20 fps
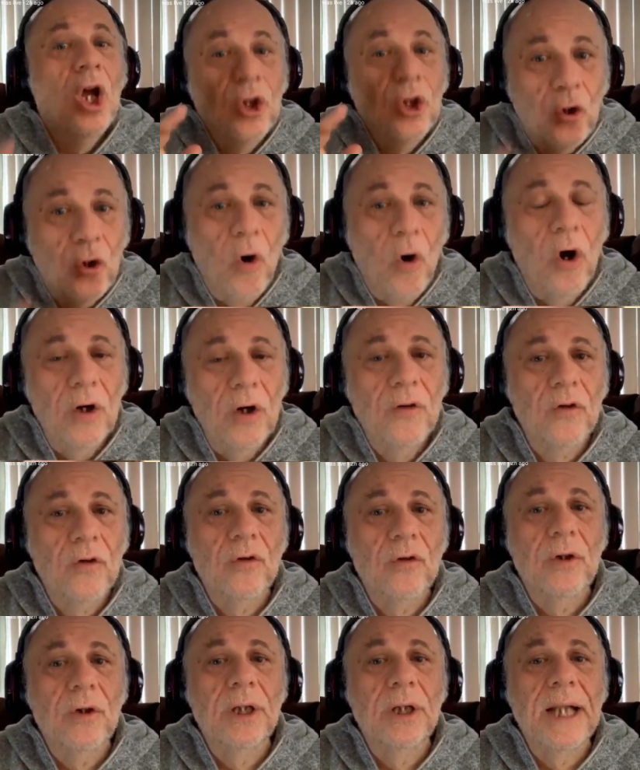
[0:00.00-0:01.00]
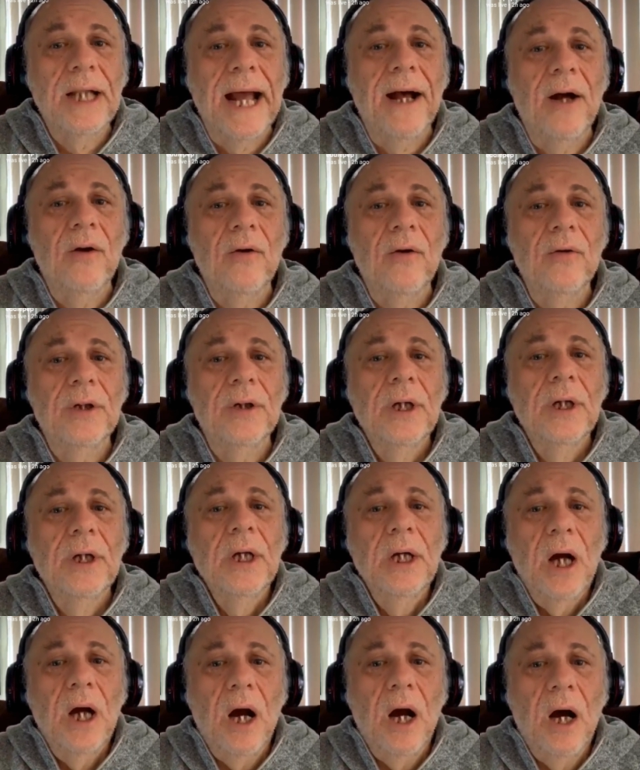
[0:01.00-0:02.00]
dogs are allowed
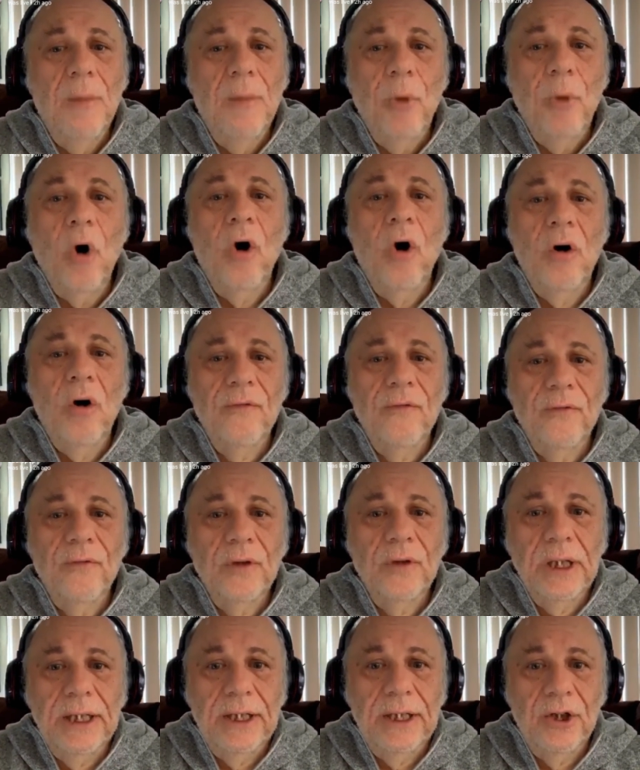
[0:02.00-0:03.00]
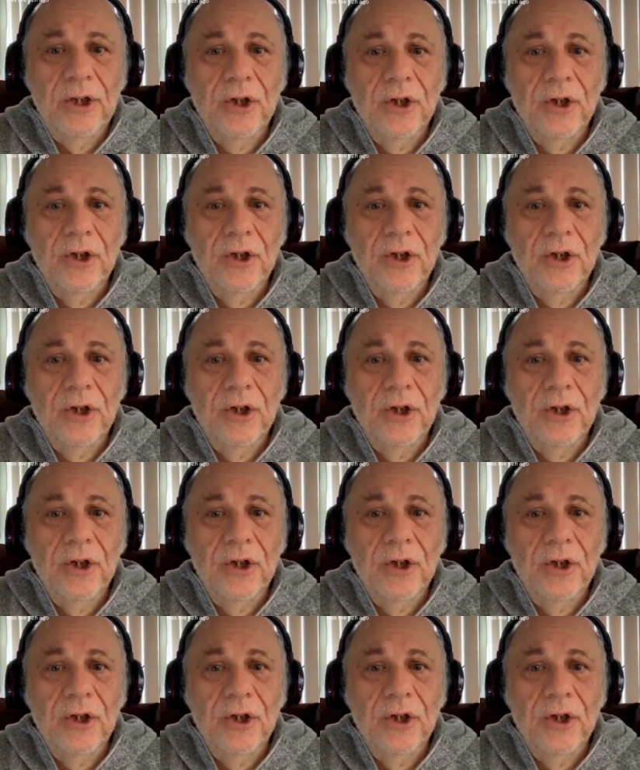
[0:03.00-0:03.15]
off leash.